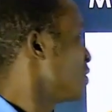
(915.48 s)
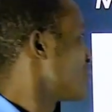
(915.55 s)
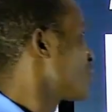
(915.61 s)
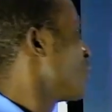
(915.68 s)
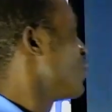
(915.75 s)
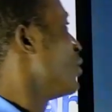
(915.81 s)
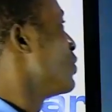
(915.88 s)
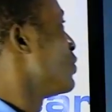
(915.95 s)

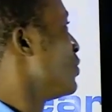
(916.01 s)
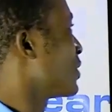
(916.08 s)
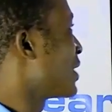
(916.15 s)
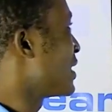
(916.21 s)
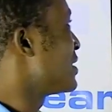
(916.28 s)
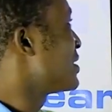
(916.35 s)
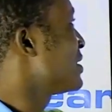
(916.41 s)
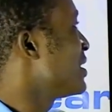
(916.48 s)
So you
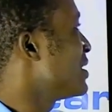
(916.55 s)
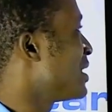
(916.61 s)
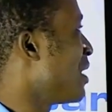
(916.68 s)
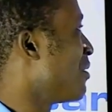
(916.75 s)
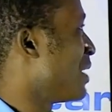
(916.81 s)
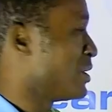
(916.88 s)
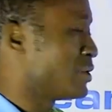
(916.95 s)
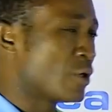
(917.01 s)
can see
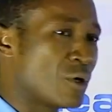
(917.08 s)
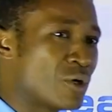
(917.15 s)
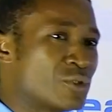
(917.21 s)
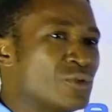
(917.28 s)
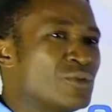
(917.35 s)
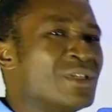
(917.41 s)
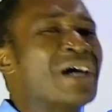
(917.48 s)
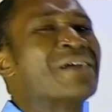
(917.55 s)
now I told
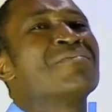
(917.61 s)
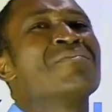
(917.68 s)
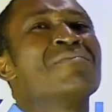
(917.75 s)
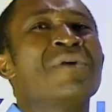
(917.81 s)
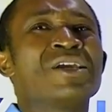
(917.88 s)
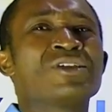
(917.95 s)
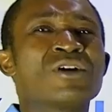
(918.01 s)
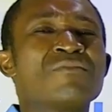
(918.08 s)
you that
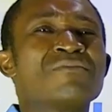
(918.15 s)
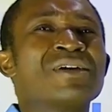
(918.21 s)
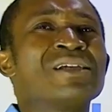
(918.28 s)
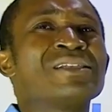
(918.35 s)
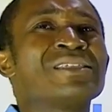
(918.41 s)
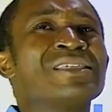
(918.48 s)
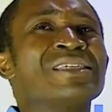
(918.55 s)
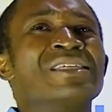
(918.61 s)

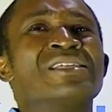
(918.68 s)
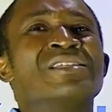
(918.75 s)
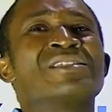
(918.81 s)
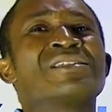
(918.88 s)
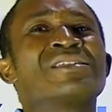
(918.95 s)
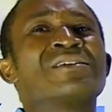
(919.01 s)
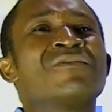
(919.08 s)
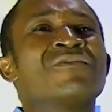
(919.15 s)
measurement
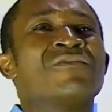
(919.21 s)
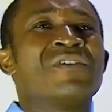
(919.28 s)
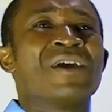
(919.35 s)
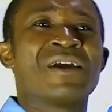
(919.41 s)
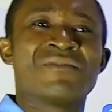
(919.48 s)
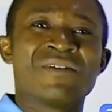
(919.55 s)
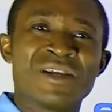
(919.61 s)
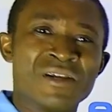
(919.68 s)
is
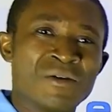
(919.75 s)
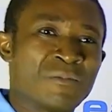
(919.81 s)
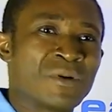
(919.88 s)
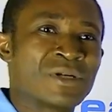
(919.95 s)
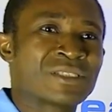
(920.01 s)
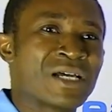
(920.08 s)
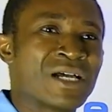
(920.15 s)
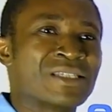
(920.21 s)
very
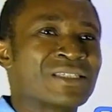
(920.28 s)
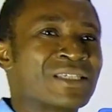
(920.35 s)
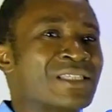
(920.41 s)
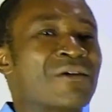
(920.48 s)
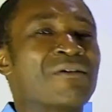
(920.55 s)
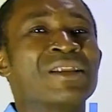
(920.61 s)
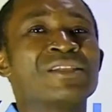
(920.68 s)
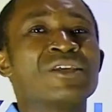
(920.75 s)
important in
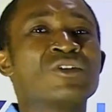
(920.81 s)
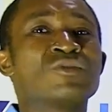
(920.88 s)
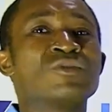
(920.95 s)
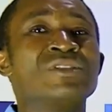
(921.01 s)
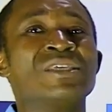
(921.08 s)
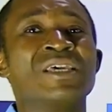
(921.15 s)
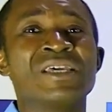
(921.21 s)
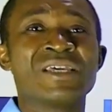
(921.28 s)
our
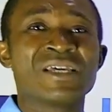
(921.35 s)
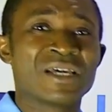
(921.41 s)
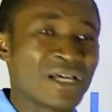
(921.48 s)
day-to-day